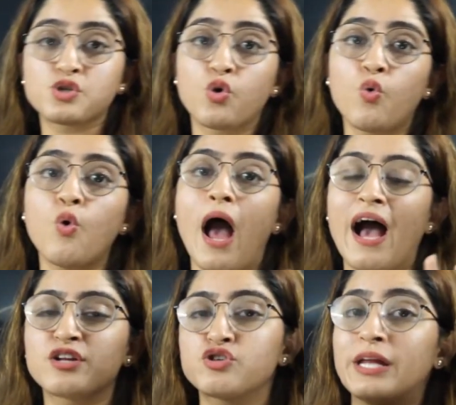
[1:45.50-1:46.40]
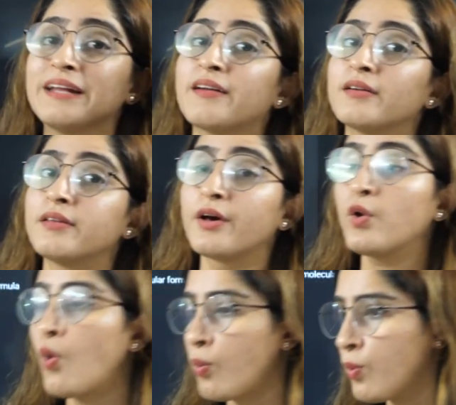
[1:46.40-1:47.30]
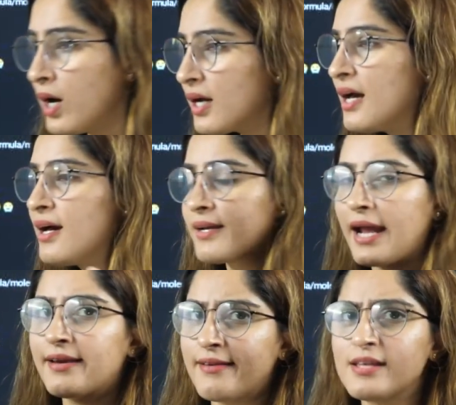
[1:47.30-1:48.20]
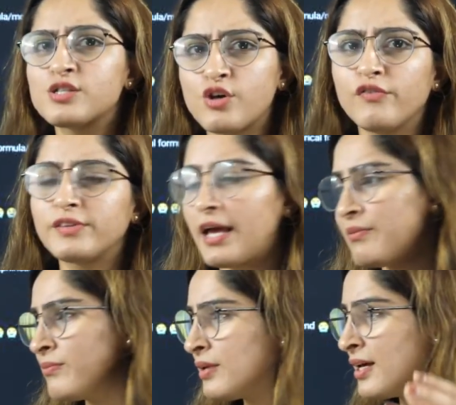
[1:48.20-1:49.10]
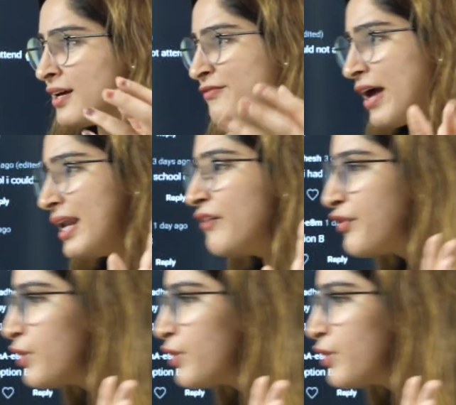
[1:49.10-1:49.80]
who actually did their homework, right? Rest of them, very few